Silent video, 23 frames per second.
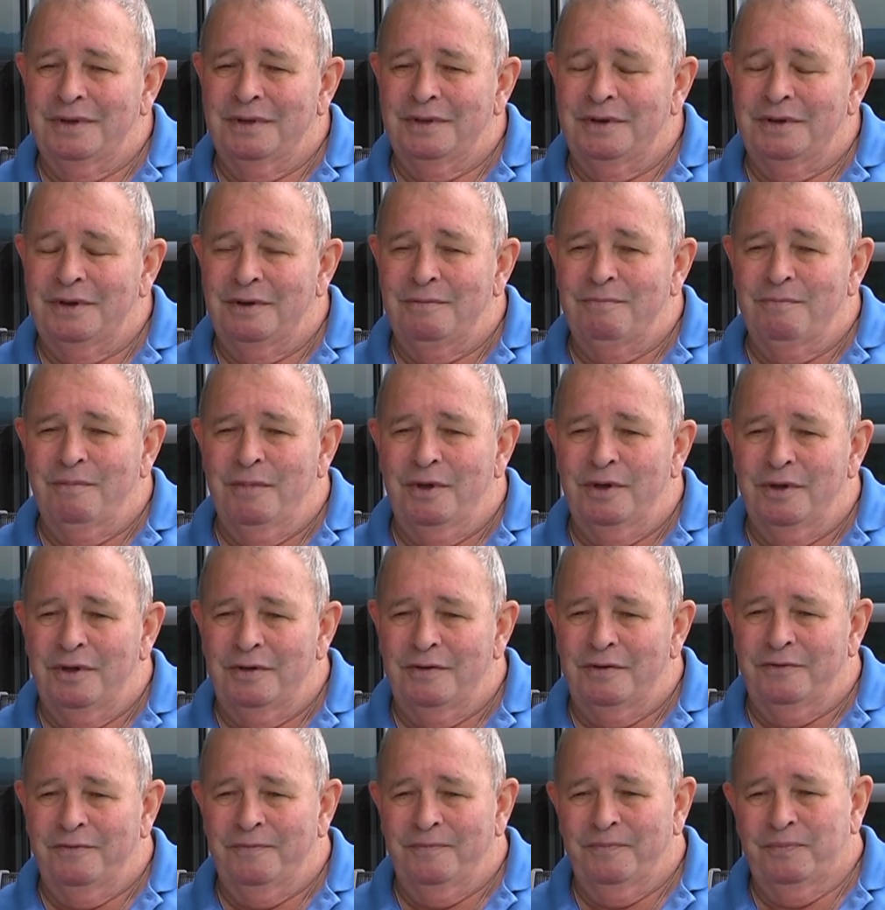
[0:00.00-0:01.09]
didn't
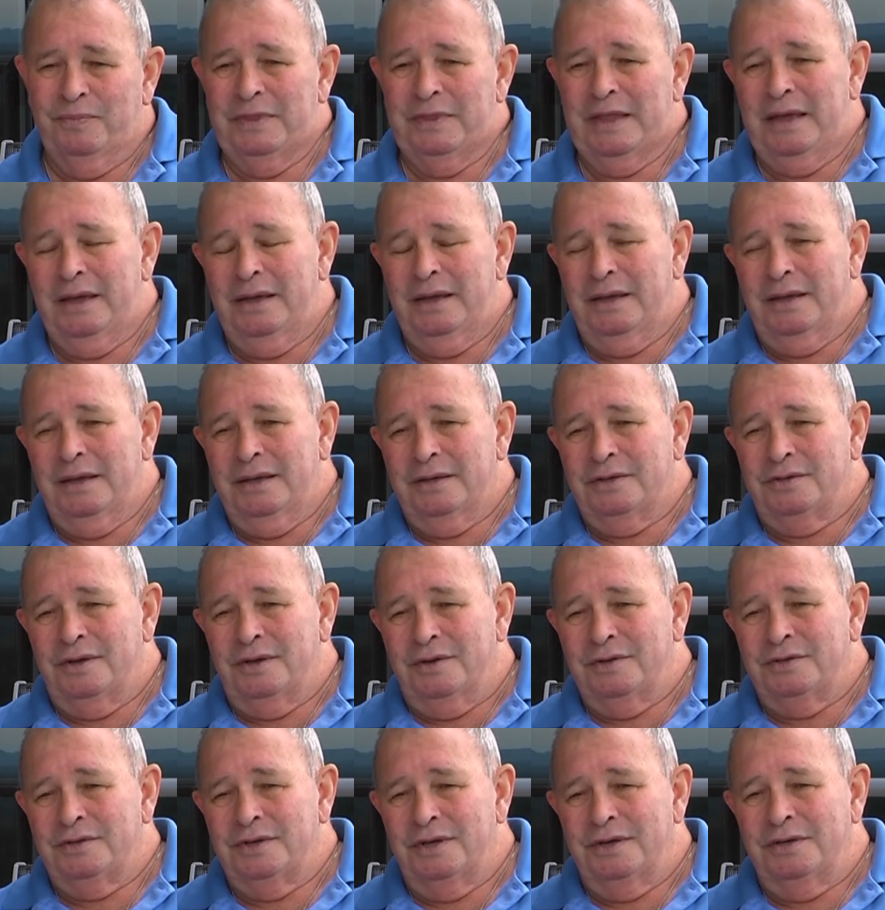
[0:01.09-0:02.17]
move, so
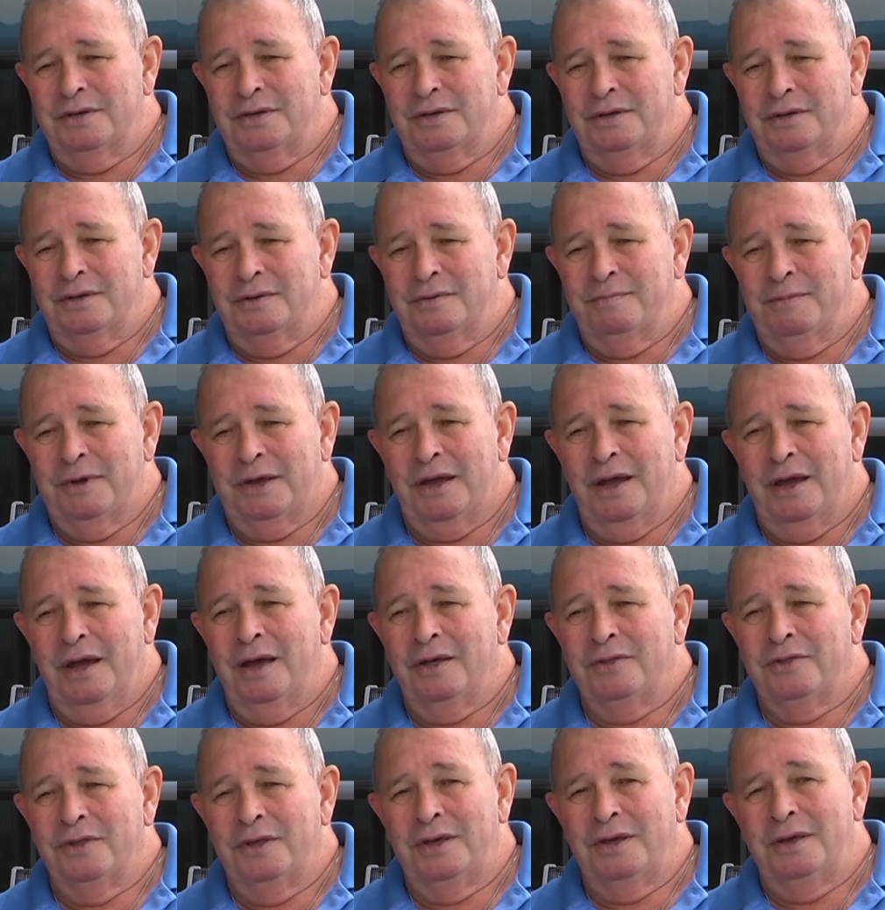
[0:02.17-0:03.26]
I said to
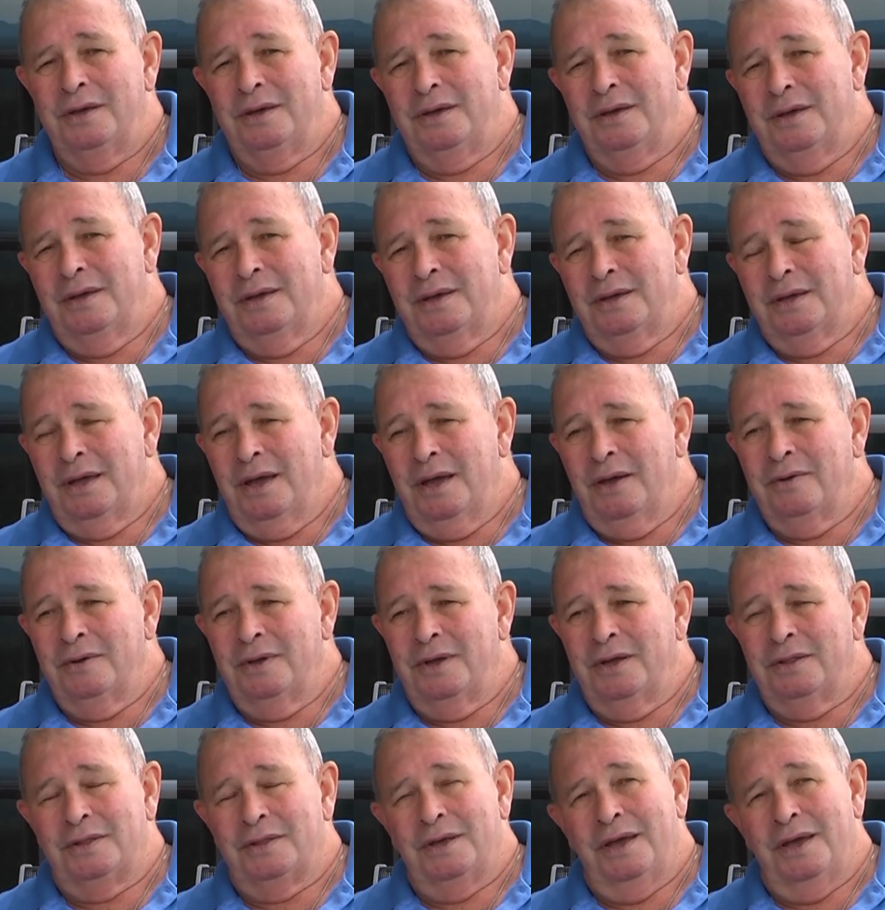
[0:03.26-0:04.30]
McCarthy, go and get the